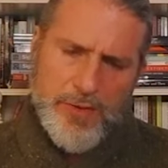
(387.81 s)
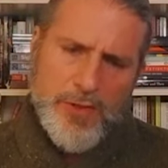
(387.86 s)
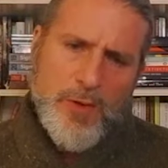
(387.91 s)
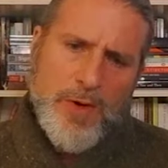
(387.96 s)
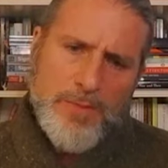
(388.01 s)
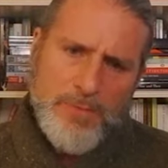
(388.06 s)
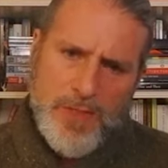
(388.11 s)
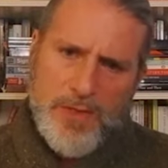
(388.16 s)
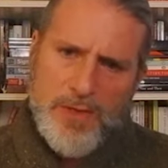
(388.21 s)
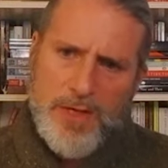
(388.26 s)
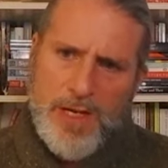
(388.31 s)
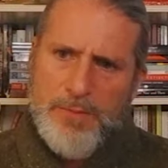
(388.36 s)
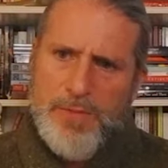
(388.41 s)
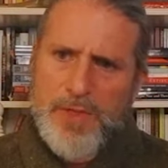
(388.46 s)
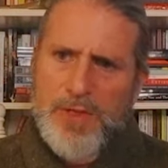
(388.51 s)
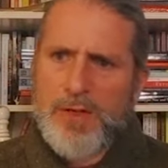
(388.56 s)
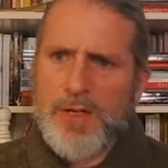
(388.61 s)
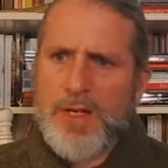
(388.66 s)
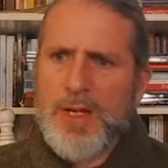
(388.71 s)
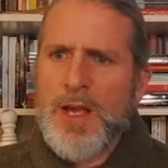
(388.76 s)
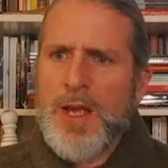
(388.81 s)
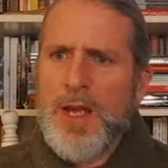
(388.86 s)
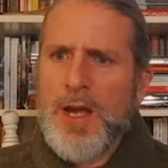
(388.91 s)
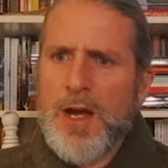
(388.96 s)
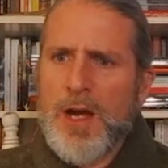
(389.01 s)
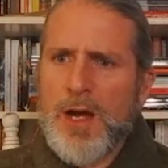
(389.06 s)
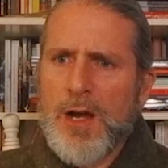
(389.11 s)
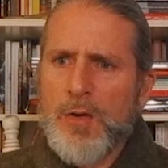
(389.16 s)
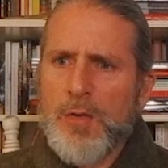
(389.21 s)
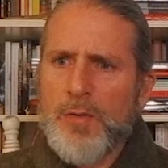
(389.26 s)
So I've been I've been
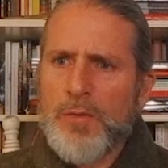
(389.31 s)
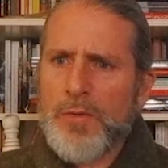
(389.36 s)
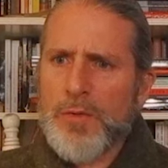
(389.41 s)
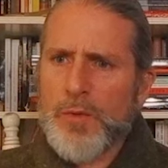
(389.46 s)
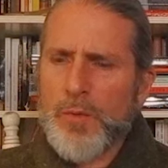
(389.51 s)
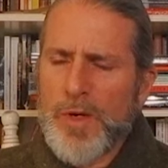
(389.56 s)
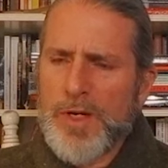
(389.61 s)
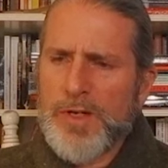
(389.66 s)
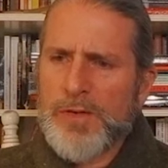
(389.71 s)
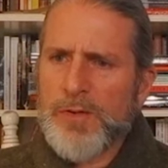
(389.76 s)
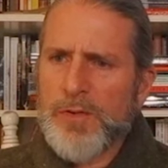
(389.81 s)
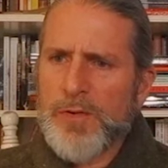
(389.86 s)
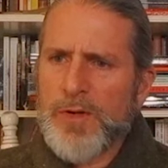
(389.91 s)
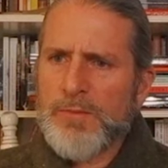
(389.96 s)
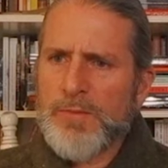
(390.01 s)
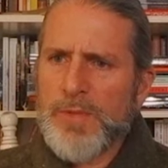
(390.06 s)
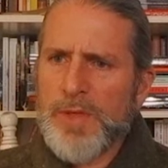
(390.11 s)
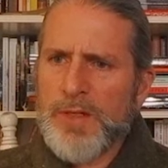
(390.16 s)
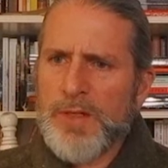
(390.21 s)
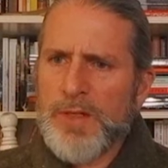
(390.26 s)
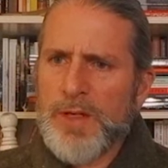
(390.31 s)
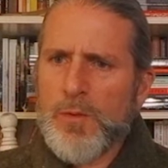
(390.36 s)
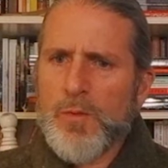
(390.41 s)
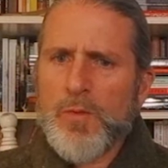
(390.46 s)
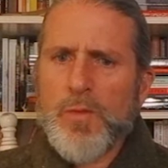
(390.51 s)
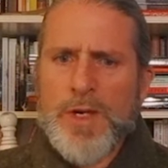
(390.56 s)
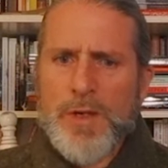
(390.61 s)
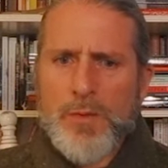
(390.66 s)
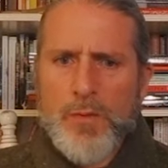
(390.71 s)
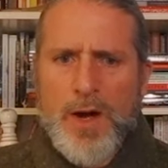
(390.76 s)
uh, over the winter I've been uh,
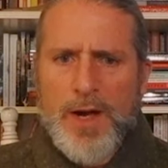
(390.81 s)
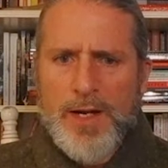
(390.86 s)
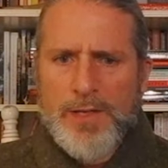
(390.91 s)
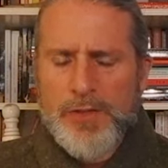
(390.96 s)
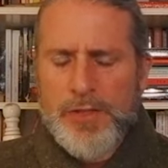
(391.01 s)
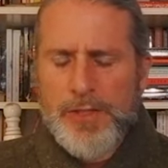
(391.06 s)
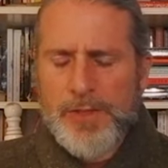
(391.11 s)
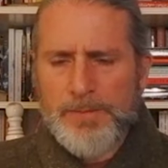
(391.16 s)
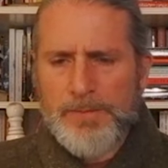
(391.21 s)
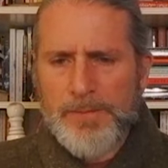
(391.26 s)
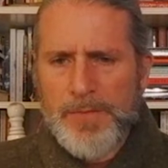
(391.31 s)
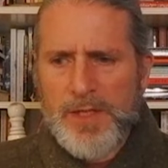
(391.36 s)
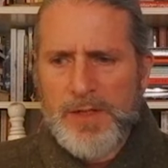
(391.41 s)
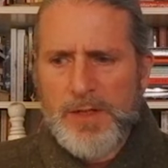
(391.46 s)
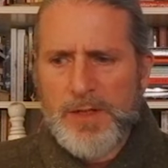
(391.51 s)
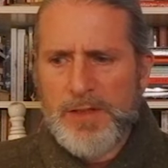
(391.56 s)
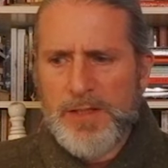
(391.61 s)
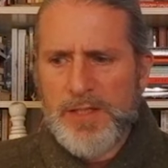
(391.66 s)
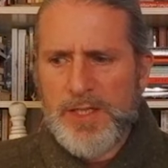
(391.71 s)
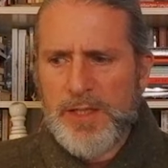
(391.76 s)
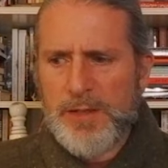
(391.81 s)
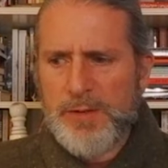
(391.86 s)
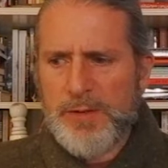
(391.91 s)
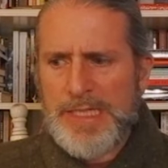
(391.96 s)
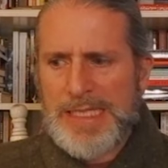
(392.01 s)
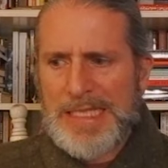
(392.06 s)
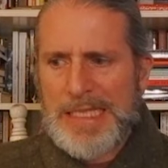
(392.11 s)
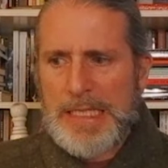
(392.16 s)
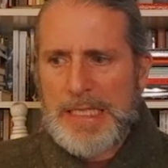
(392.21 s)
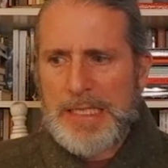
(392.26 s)
rewatching uh, the
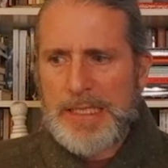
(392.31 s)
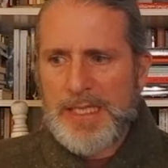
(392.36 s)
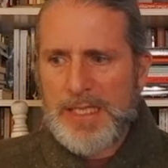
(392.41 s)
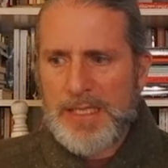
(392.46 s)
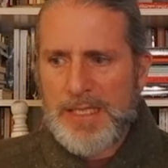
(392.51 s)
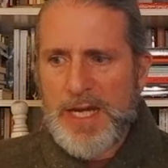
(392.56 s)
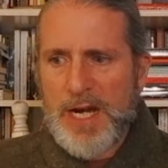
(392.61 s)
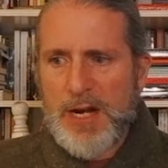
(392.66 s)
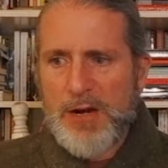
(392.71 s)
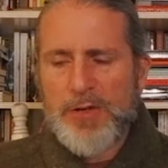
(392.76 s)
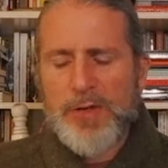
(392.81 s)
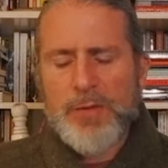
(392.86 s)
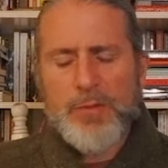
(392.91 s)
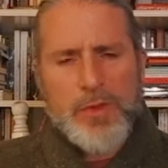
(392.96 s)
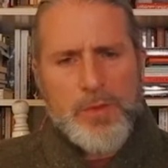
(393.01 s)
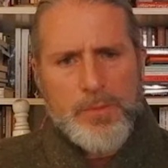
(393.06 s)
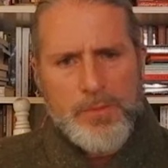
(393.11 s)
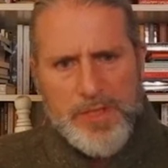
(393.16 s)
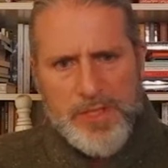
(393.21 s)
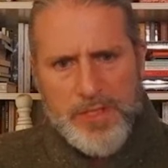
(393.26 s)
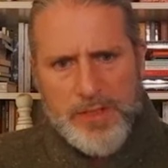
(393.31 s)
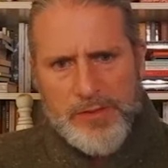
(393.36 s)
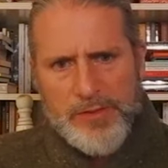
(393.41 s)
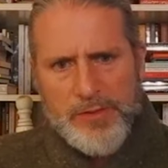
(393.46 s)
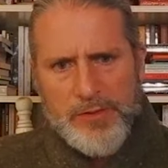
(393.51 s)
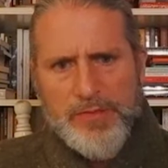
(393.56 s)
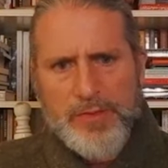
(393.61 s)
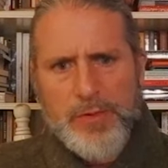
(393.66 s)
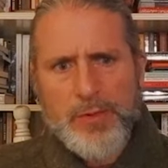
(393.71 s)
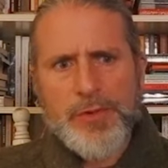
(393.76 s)
series in its entirety with a
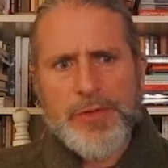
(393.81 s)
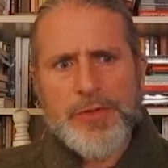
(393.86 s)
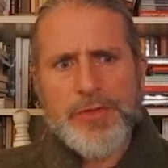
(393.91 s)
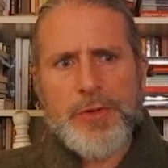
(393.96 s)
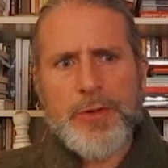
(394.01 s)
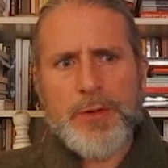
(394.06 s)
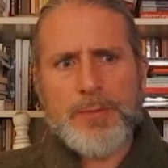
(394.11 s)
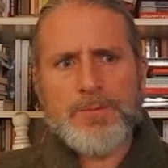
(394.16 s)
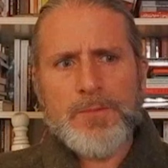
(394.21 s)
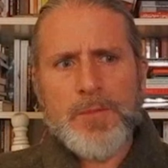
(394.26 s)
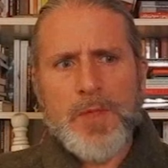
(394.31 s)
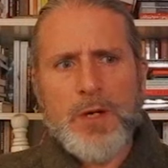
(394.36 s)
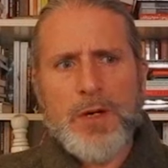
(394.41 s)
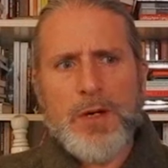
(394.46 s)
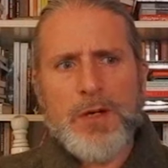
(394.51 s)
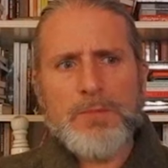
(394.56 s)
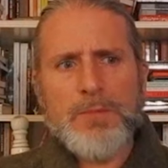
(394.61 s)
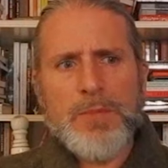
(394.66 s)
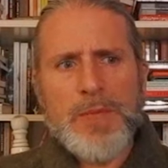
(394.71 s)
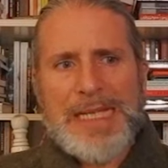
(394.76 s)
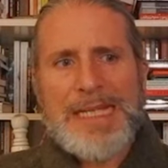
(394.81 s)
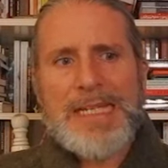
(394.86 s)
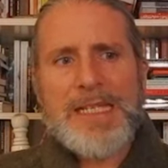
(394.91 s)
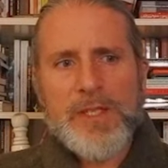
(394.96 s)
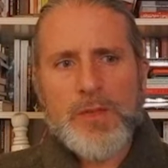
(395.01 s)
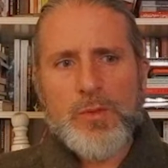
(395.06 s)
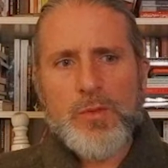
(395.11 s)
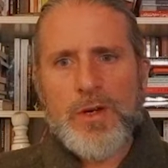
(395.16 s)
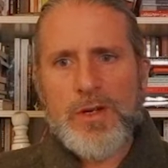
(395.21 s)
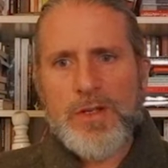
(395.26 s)
particular focus on on
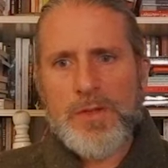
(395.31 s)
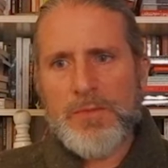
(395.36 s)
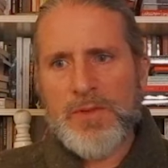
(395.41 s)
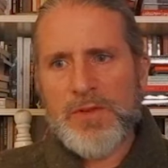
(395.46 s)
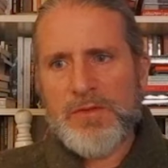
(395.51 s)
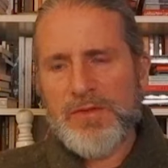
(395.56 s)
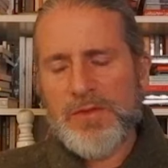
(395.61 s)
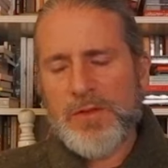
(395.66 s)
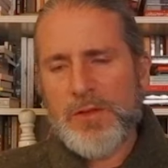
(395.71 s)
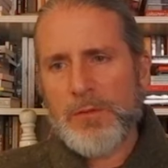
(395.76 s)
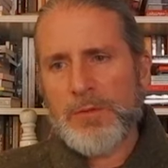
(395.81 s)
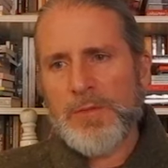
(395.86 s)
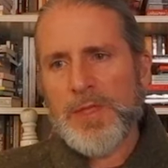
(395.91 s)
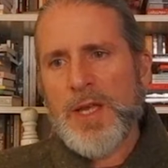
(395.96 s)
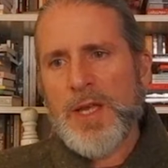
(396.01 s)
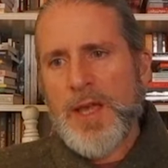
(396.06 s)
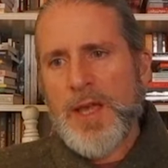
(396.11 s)
places where it's been filmed.